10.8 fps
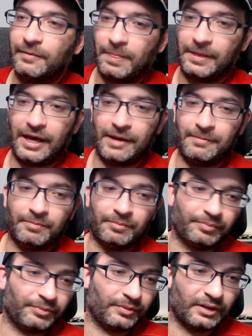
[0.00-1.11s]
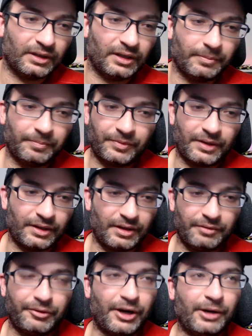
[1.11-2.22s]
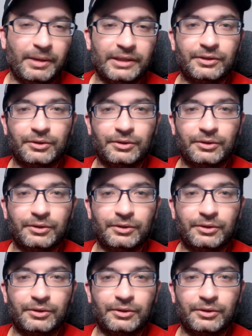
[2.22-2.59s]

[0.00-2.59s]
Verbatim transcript: game um, environment